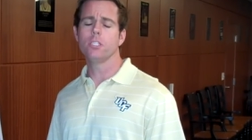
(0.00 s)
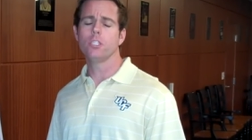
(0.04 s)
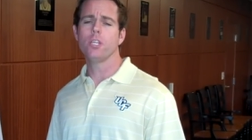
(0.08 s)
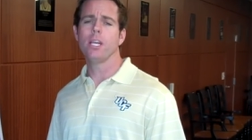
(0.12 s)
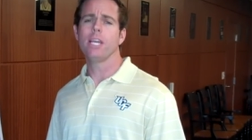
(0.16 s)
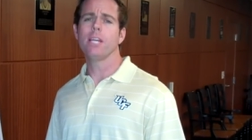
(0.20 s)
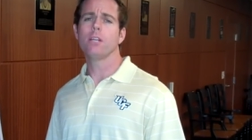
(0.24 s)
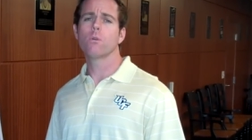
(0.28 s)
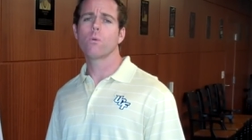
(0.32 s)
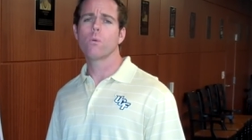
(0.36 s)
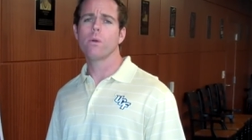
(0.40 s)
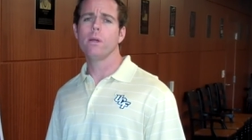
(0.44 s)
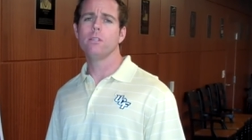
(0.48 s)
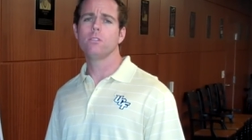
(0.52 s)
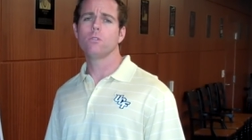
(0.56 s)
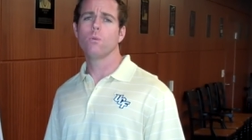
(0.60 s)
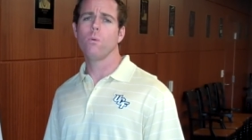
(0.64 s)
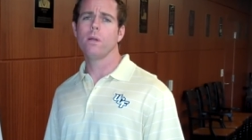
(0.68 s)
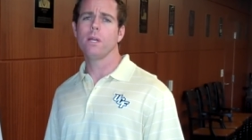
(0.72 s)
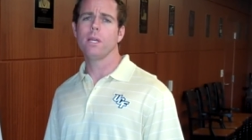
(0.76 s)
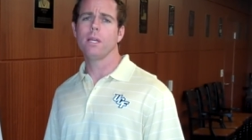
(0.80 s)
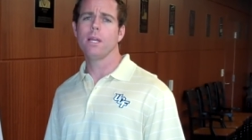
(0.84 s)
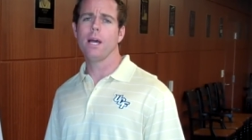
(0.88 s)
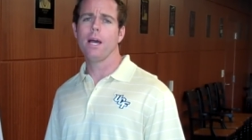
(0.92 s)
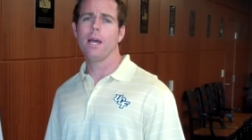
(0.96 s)
January
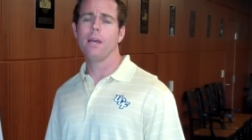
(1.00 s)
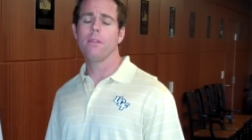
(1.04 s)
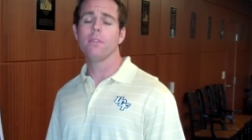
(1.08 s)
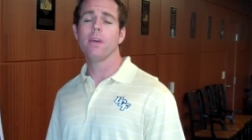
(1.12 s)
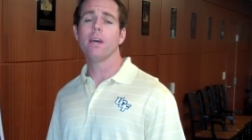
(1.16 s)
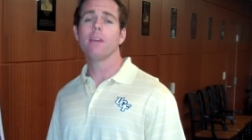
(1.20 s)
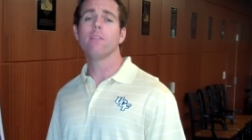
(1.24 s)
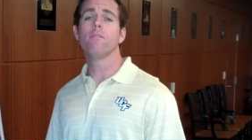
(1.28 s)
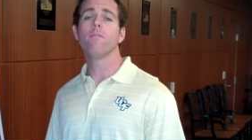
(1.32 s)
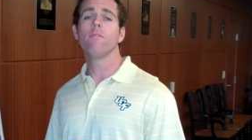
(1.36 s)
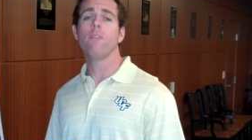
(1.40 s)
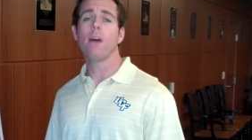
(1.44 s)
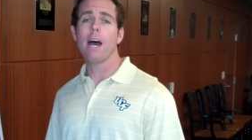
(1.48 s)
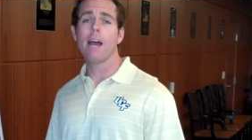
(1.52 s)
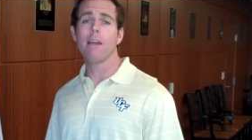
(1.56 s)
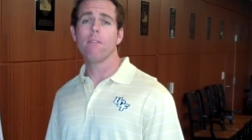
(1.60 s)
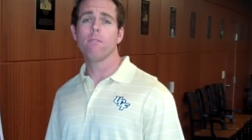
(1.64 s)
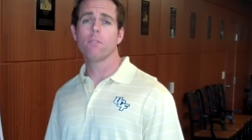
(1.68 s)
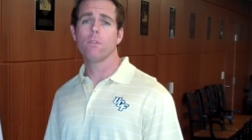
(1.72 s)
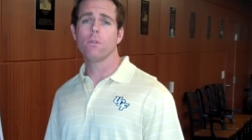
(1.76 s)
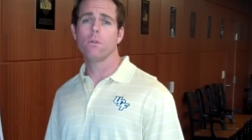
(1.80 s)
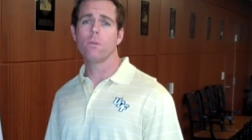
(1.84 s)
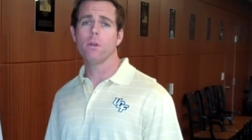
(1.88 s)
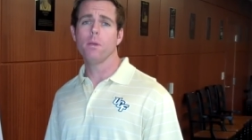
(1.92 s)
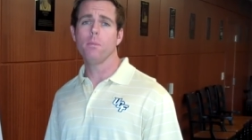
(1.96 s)
29th at
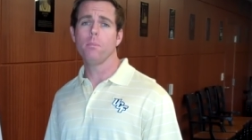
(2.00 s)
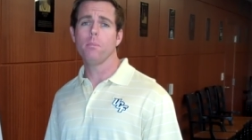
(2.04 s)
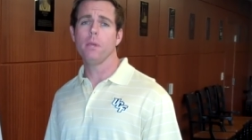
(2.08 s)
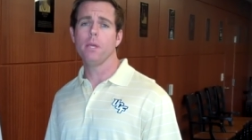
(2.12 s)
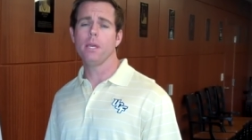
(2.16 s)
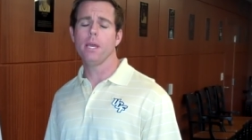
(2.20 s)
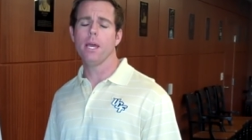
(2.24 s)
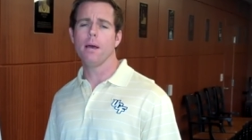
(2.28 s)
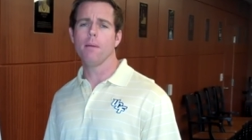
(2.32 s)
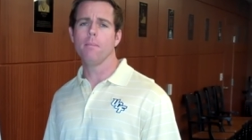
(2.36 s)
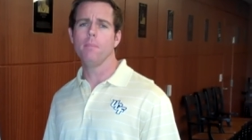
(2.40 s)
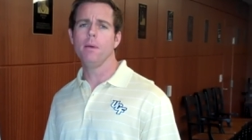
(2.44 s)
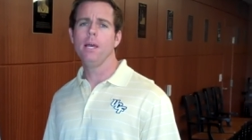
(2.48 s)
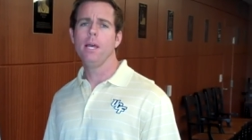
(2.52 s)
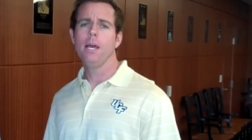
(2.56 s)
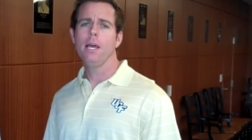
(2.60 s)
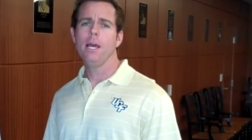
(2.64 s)
5:30 p.m.